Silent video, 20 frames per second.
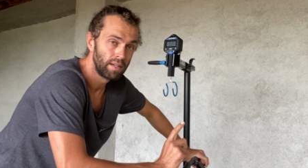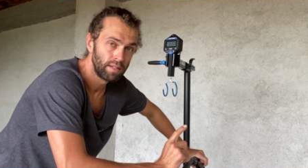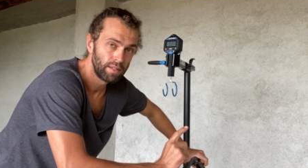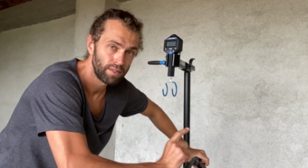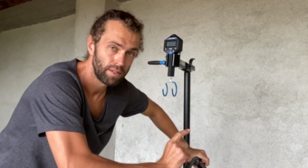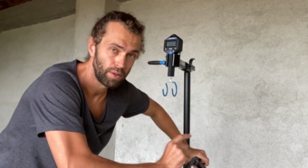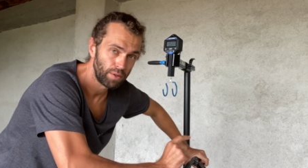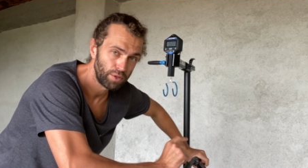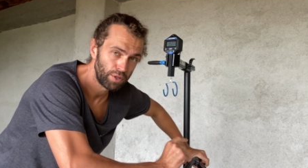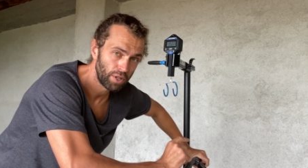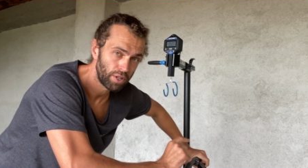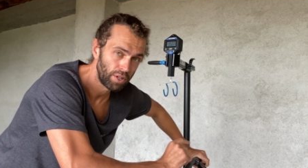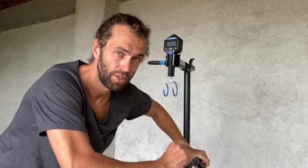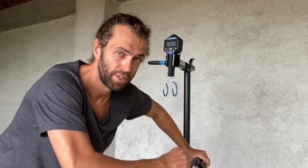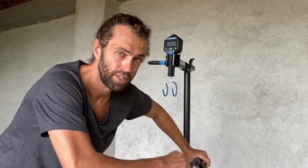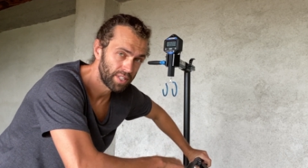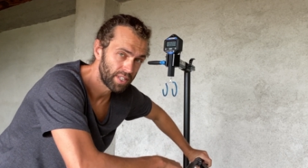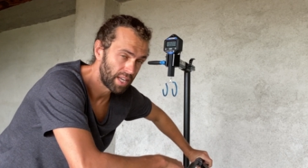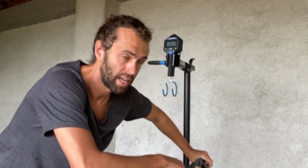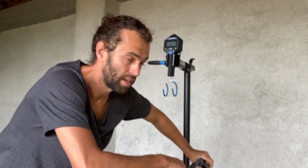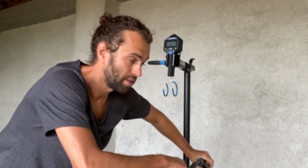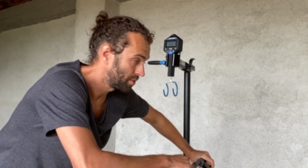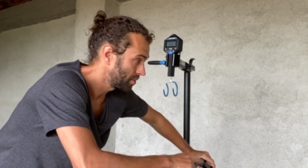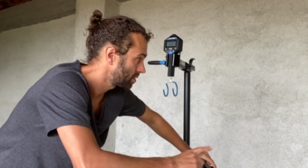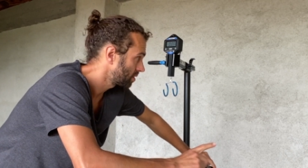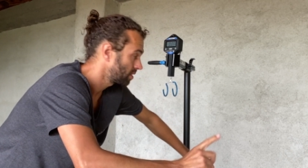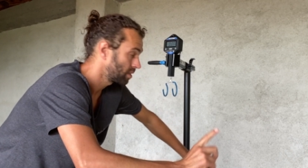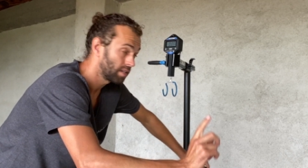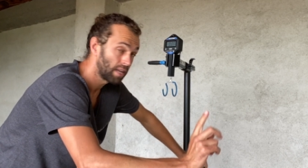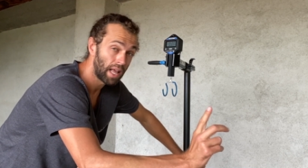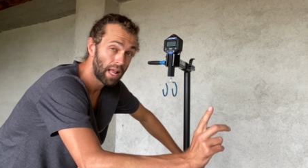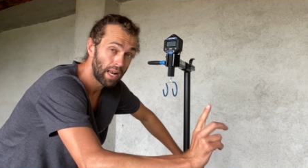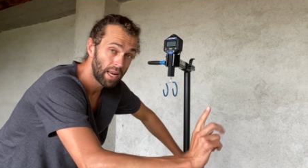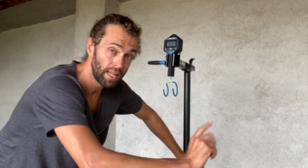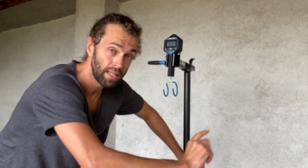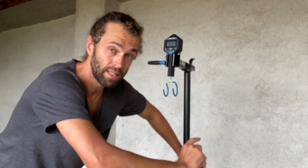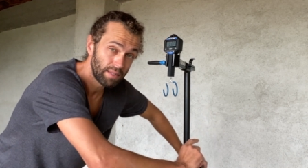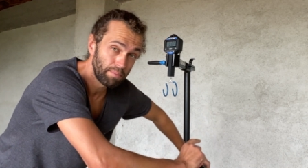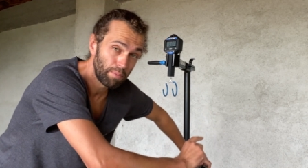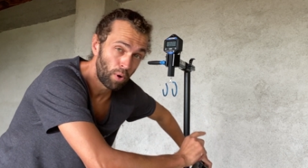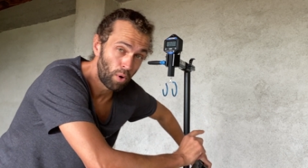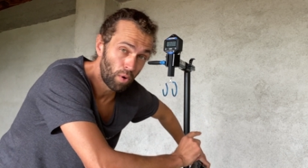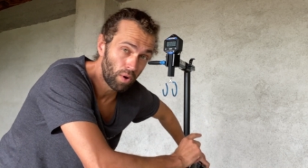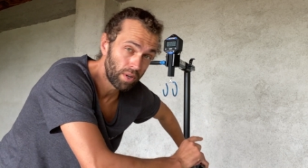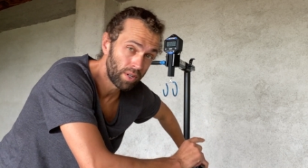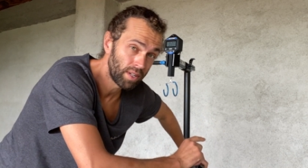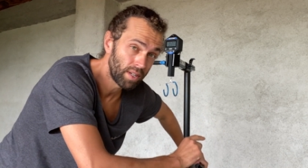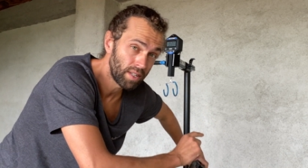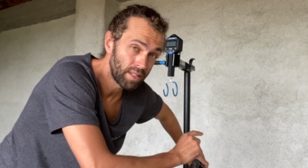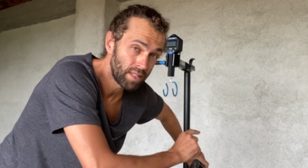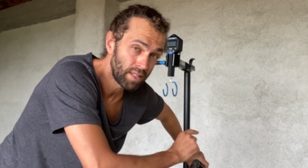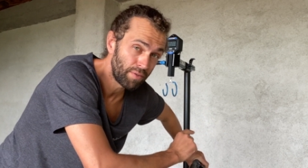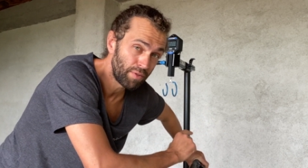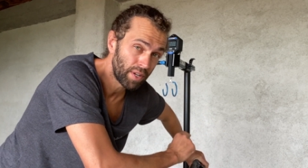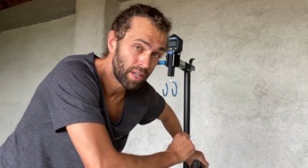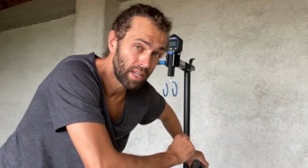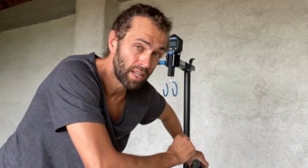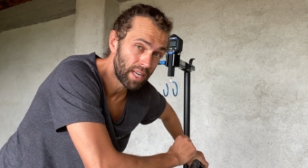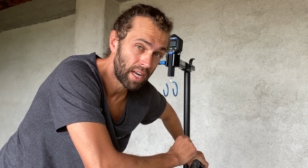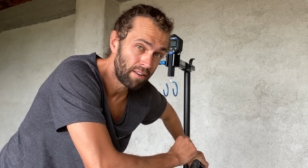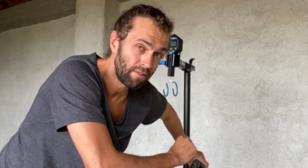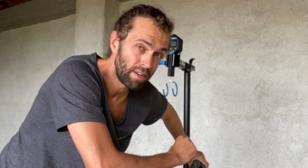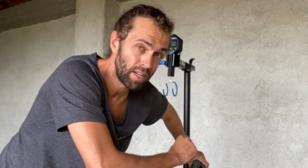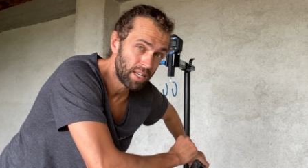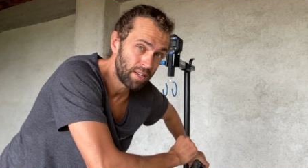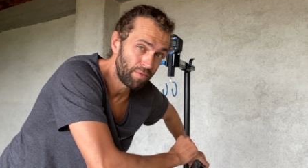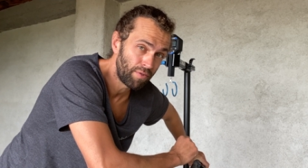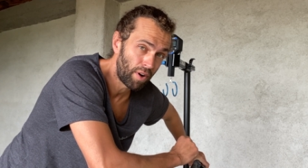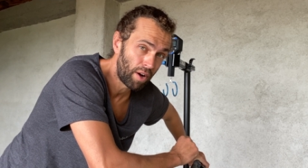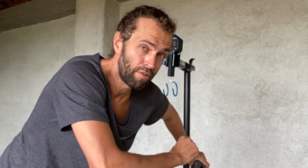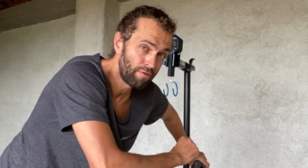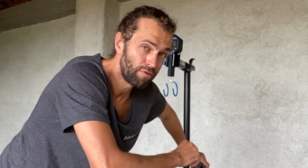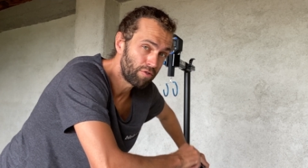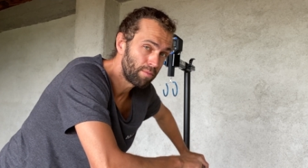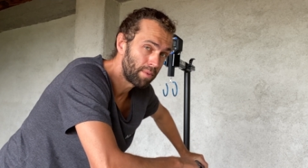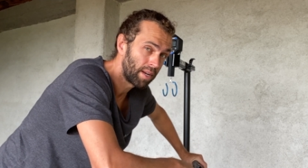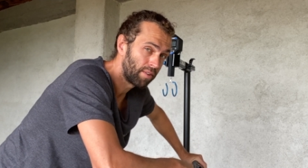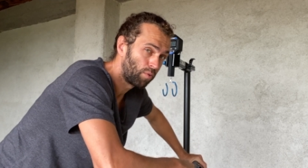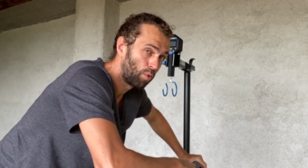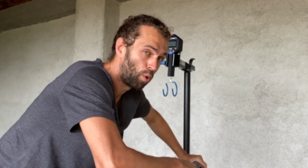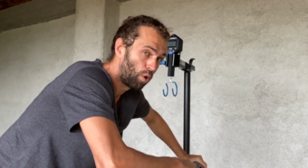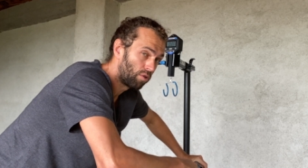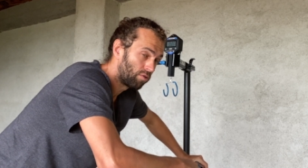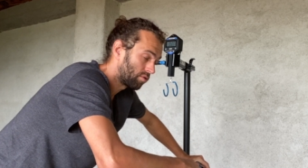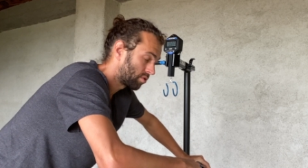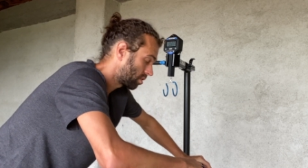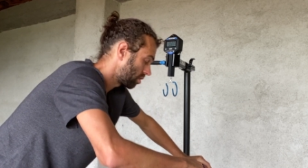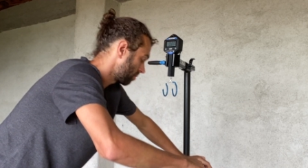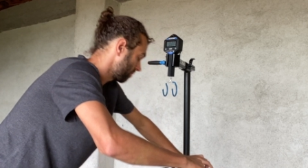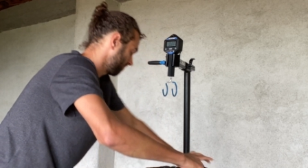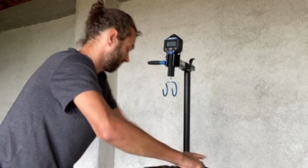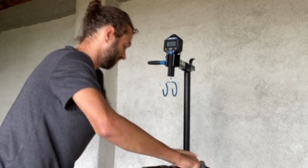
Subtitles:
So I chuck it on the scales. Nearly as important as if it can carry 500ml of water or not.